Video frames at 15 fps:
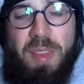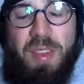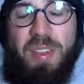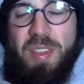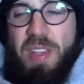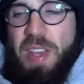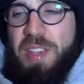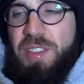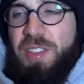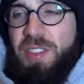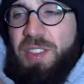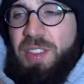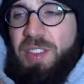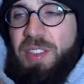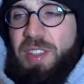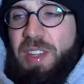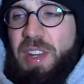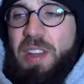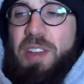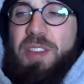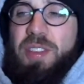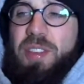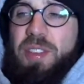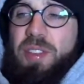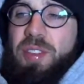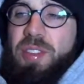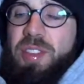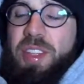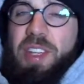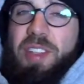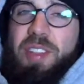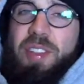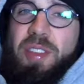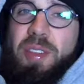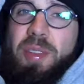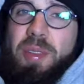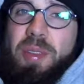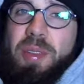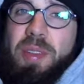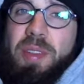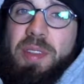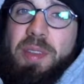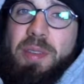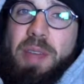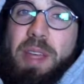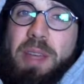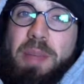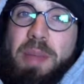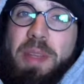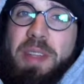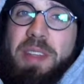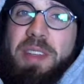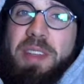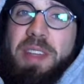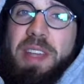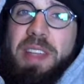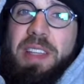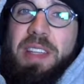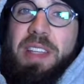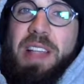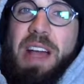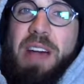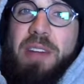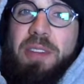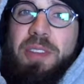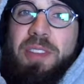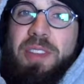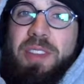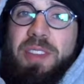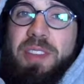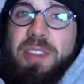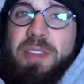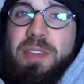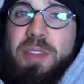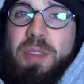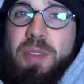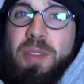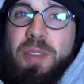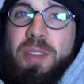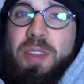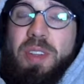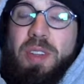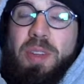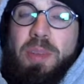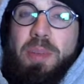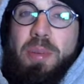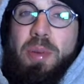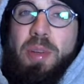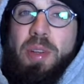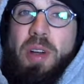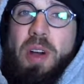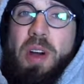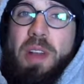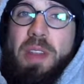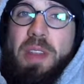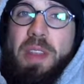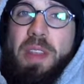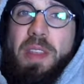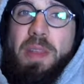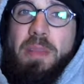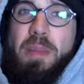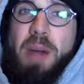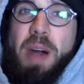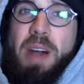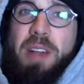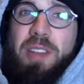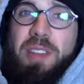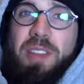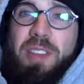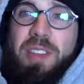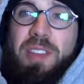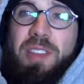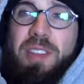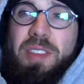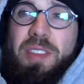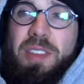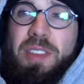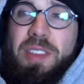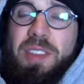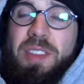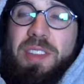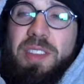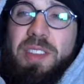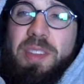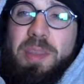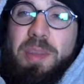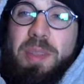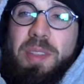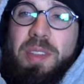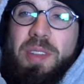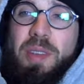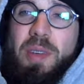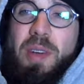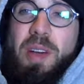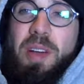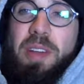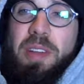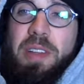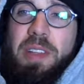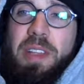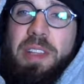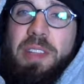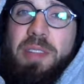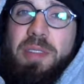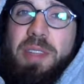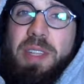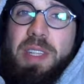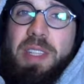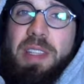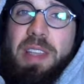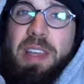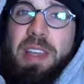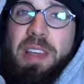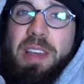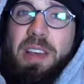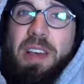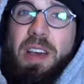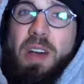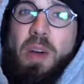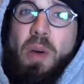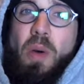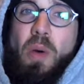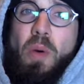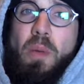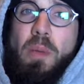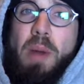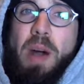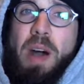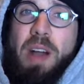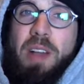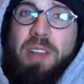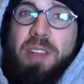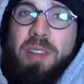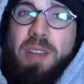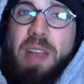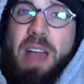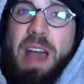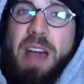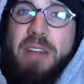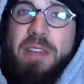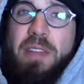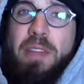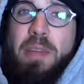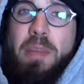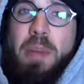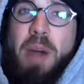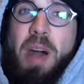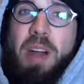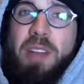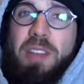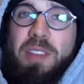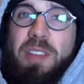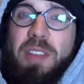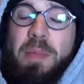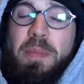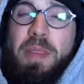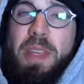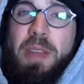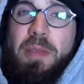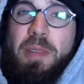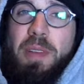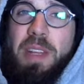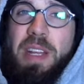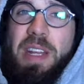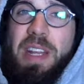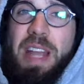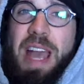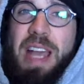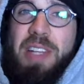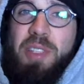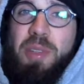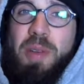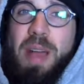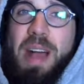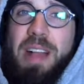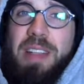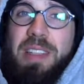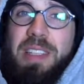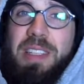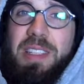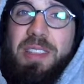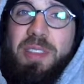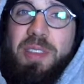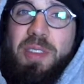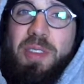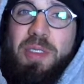slices. And I also stick to the recommended daily allowances of foods that are put on the boxes. It's easy to be so hungry that you eat like a whole box or a half of a box of something, when in actuality there